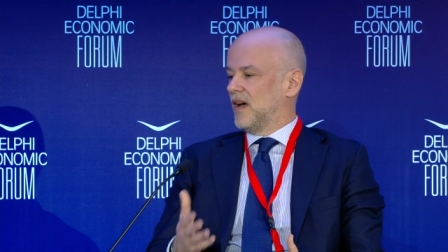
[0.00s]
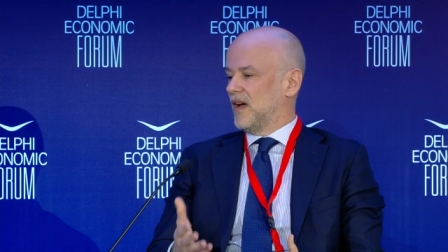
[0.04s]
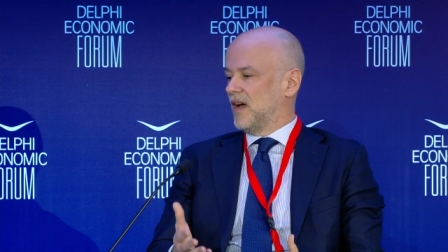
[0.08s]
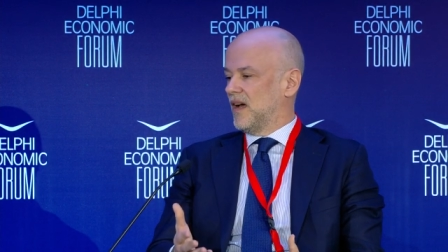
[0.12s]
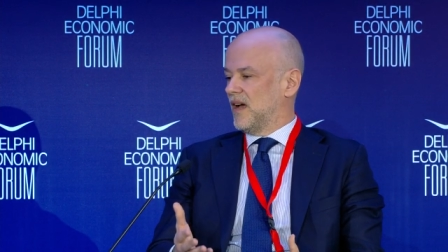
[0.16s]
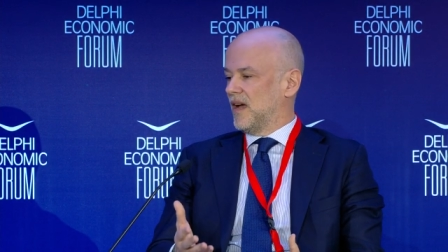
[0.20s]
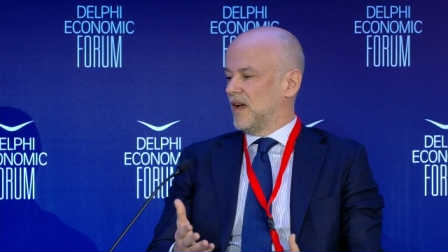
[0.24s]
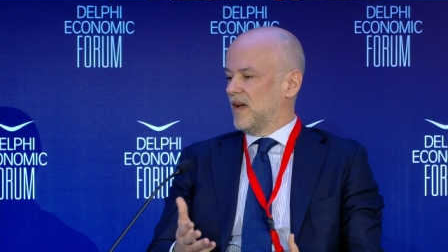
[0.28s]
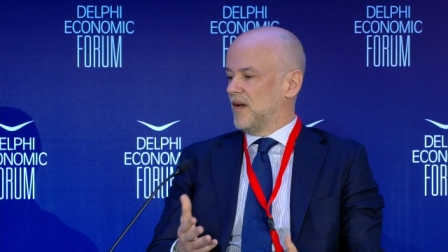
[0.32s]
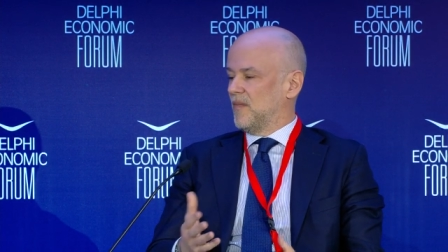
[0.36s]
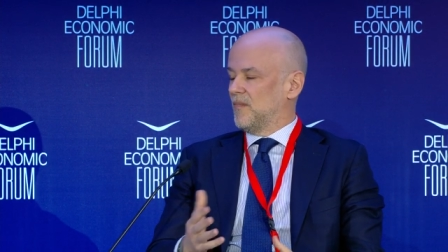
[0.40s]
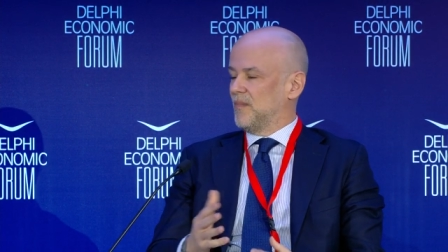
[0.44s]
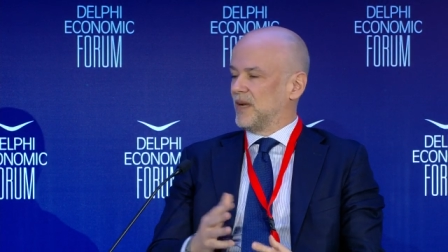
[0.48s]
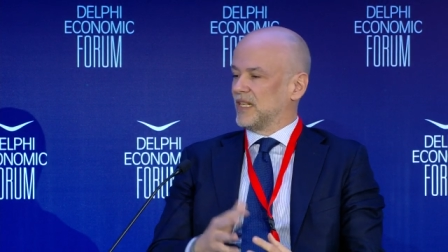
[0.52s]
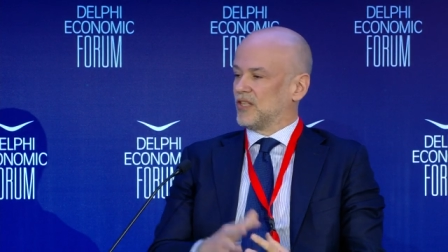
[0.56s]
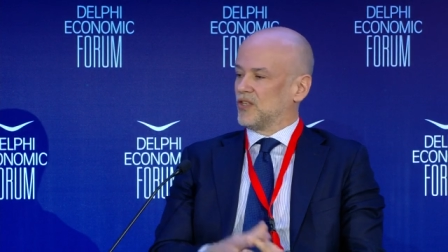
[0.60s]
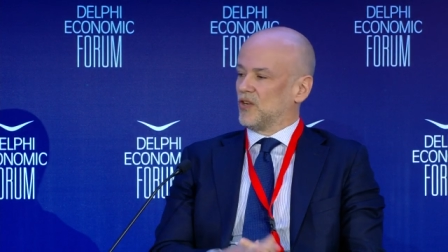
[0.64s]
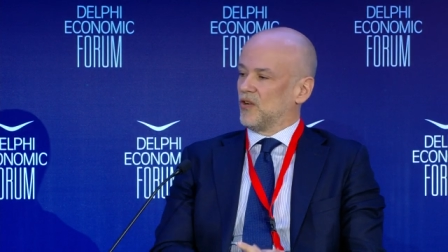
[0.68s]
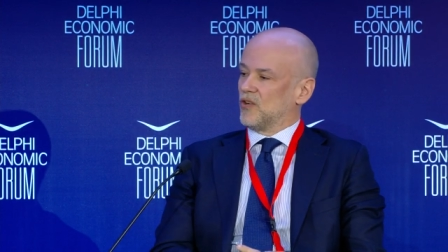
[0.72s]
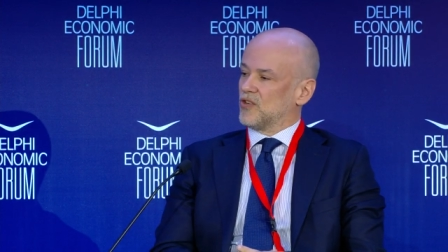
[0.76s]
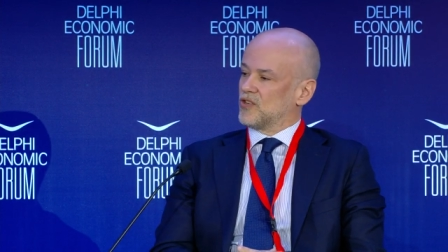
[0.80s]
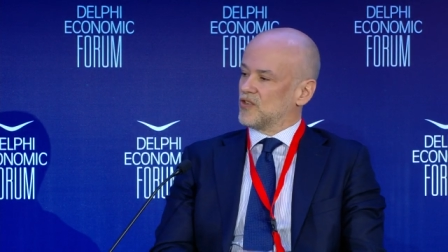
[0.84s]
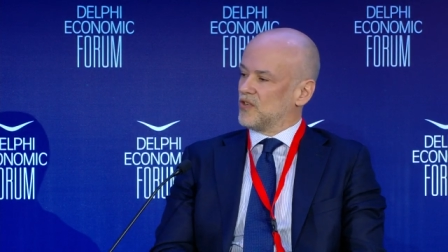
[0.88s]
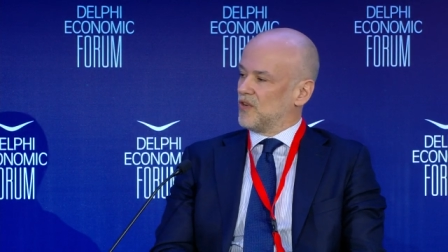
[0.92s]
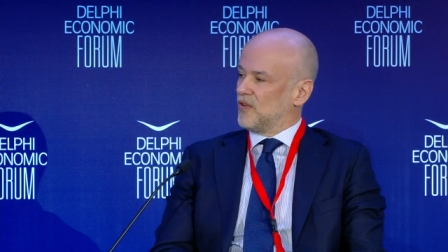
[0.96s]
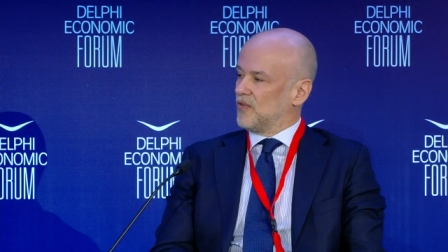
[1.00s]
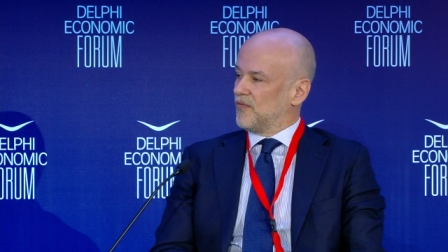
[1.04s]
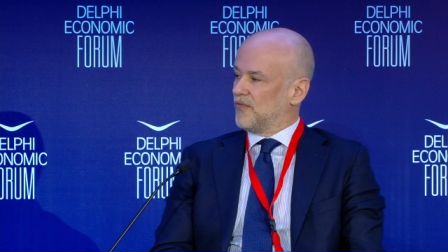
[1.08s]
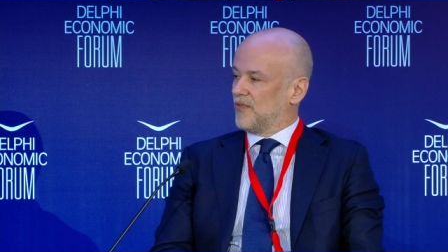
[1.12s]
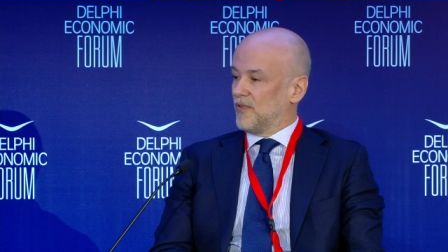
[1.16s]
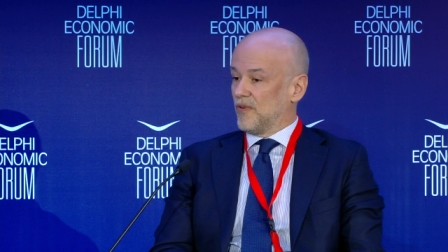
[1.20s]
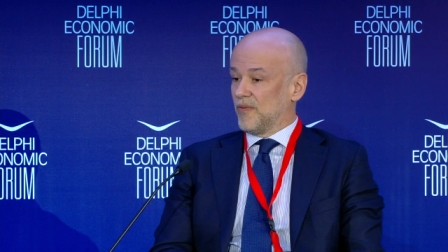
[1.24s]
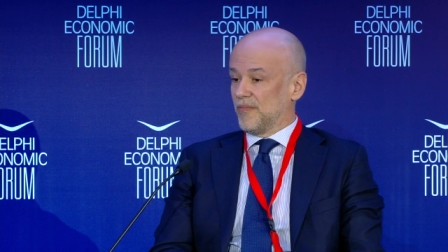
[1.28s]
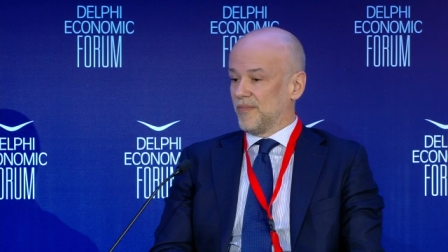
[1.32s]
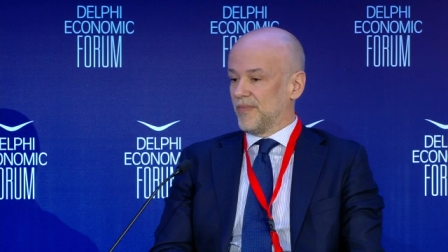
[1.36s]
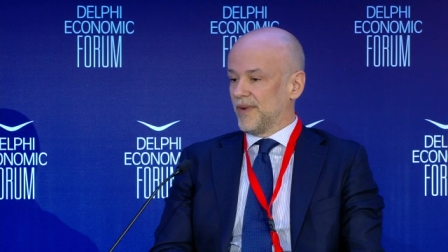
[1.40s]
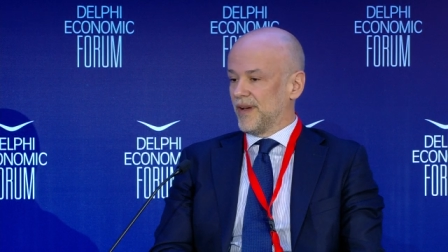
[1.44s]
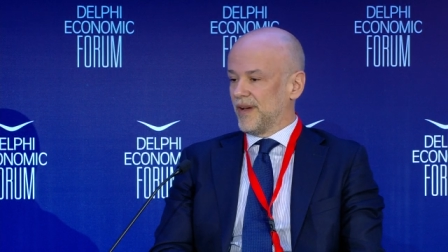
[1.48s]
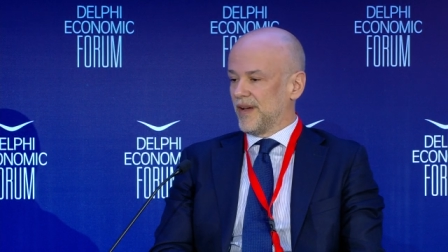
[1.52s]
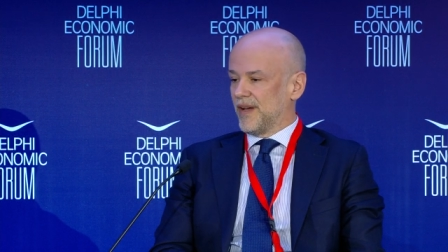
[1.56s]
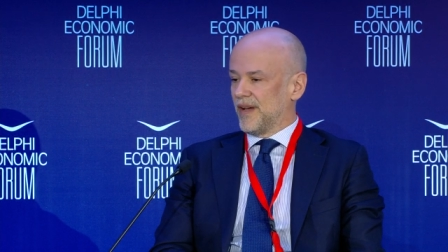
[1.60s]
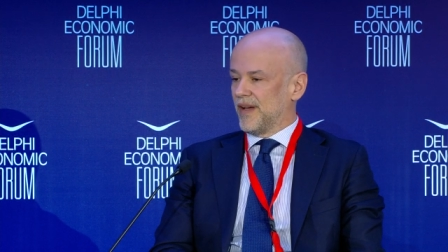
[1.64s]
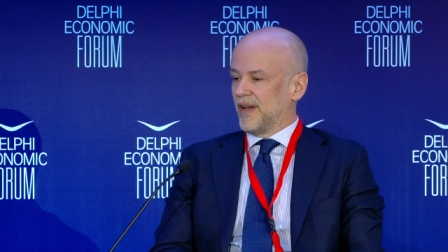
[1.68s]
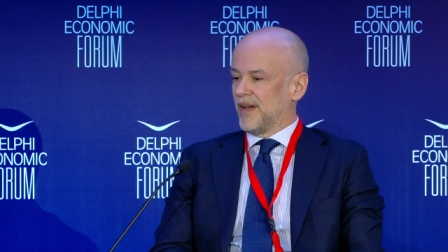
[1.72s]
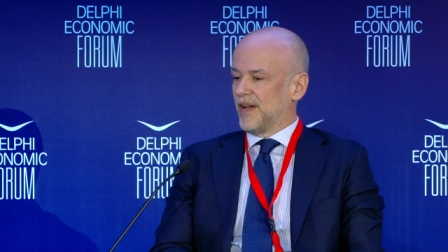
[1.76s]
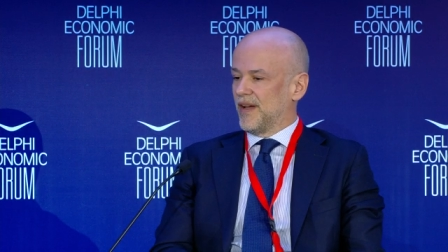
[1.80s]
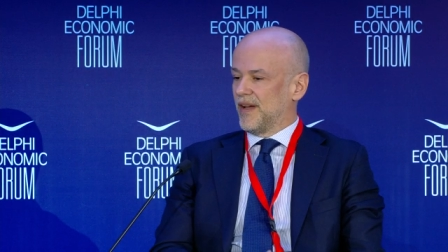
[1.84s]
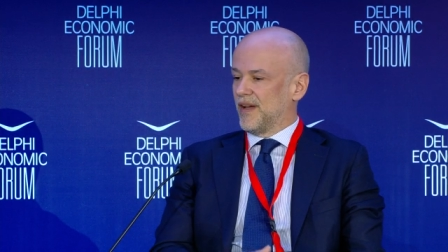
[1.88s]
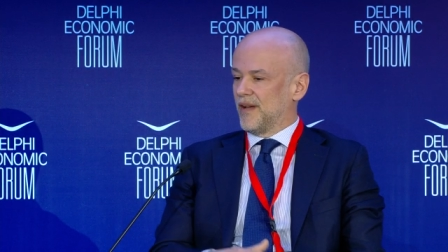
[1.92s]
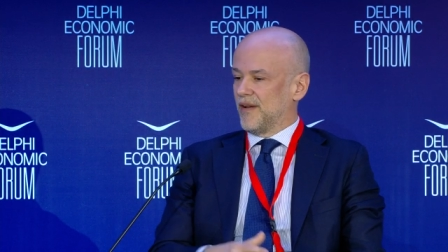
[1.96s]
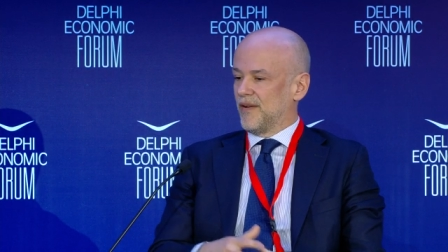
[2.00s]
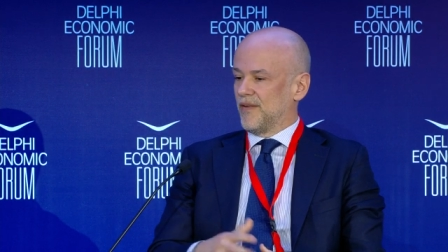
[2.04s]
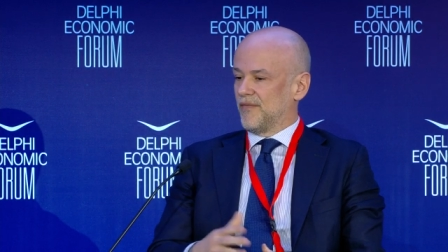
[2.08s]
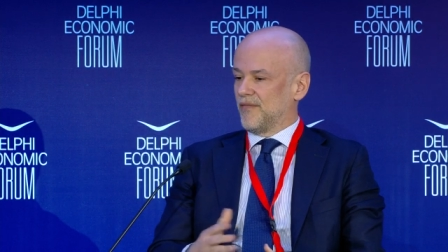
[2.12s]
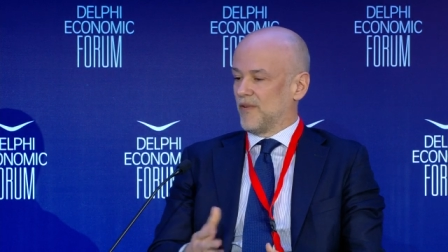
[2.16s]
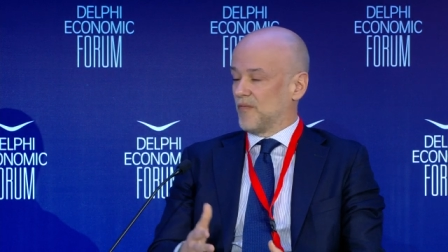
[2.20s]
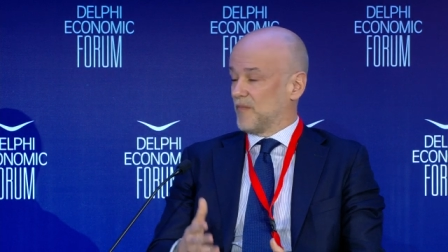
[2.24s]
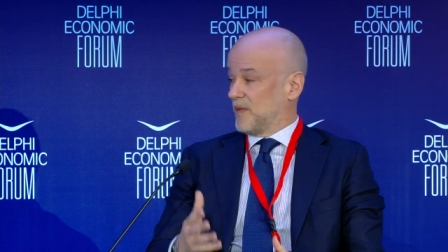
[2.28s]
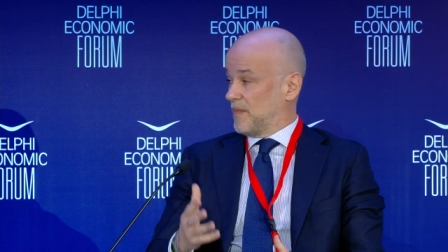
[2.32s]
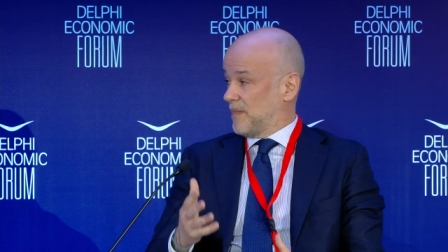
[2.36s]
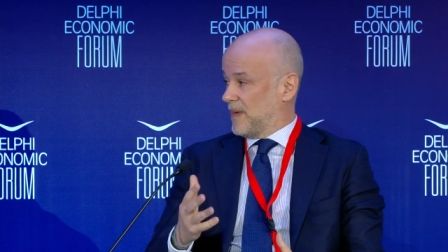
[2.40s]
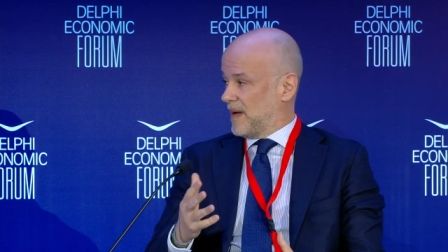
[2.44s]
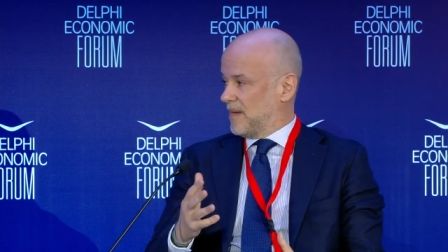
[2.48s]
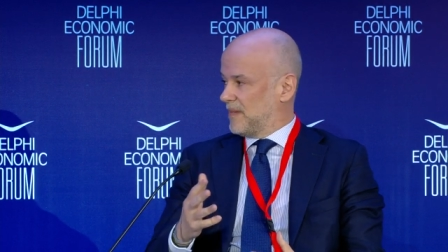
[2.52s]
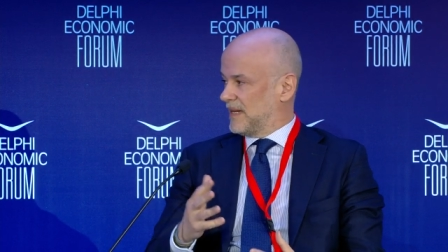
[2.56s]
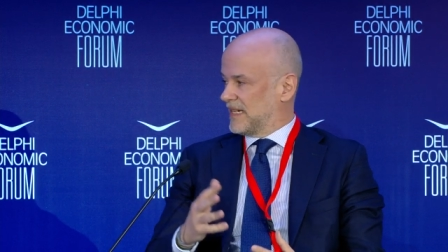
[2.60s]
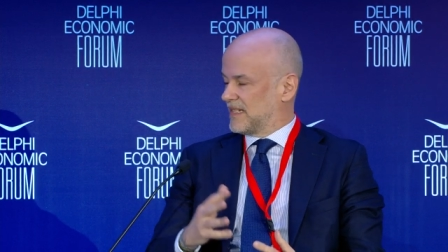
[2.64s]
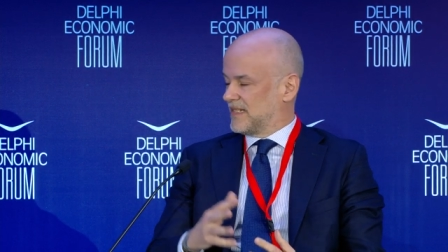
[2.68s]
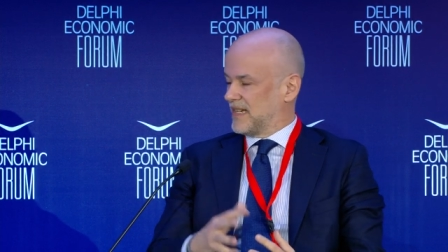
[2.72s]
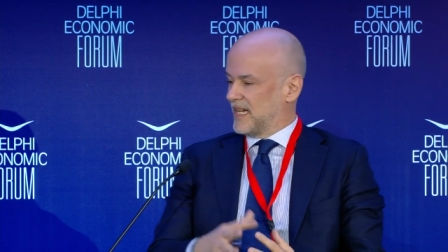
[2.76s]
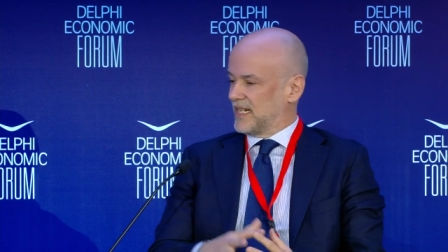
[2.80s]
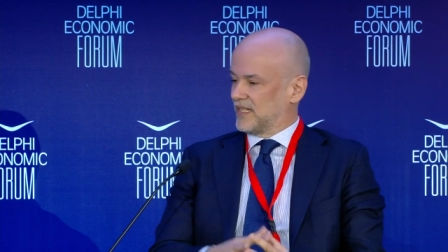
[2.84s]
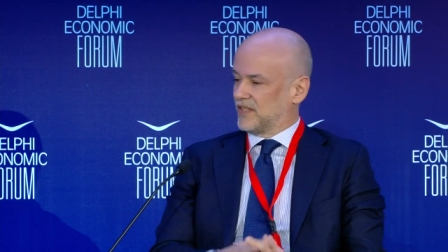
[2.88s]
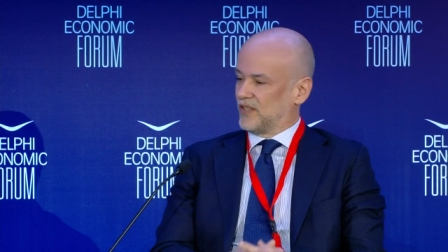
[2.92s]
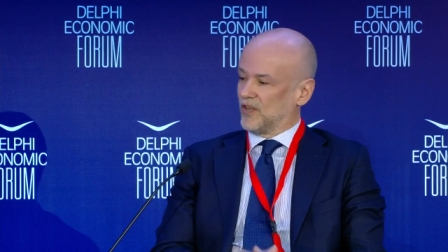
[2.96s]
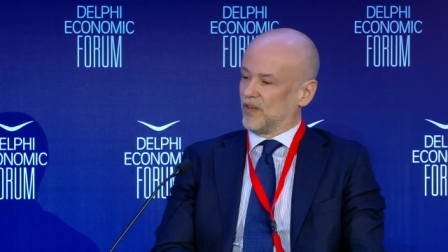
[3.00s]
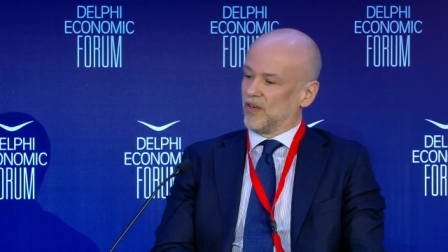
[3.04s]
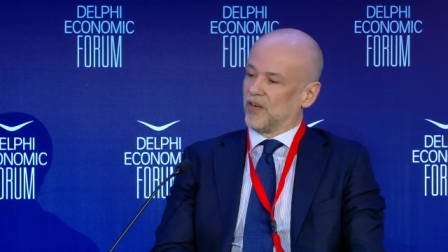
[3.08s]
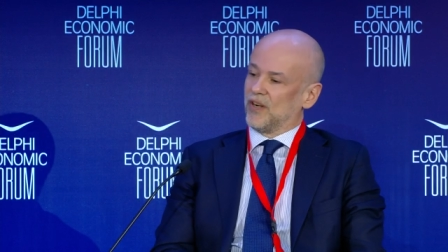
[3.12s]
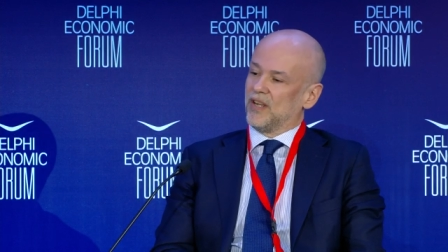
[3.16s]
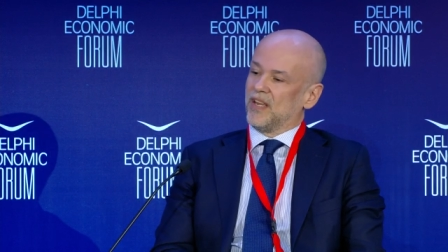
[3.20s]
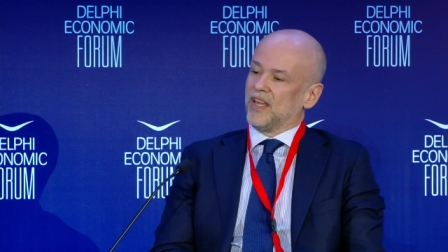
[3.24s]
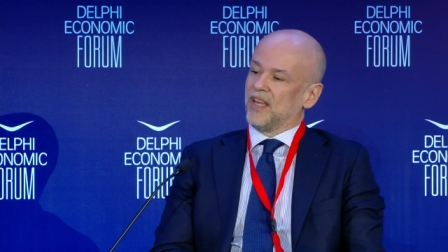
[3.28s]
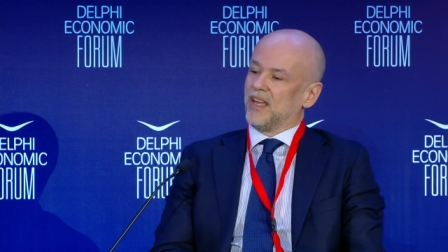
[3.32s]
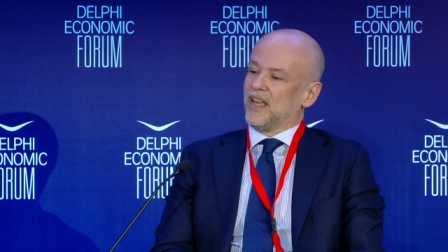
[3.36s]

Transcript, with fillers: uh, but also from, uh, from the public sector.